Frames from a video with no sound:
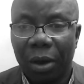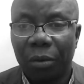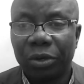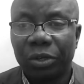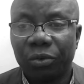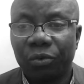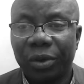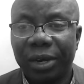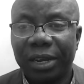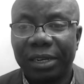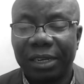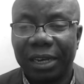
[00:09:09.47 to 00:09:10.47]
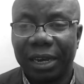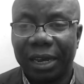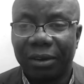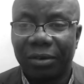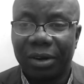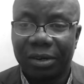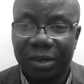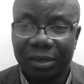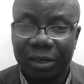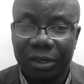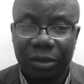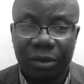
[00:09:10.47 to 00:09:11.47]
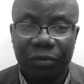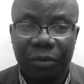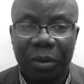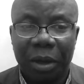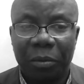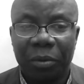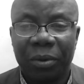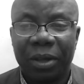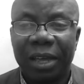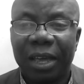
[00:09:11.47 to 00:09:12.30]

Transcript: I want to read it in another translation of the Bible.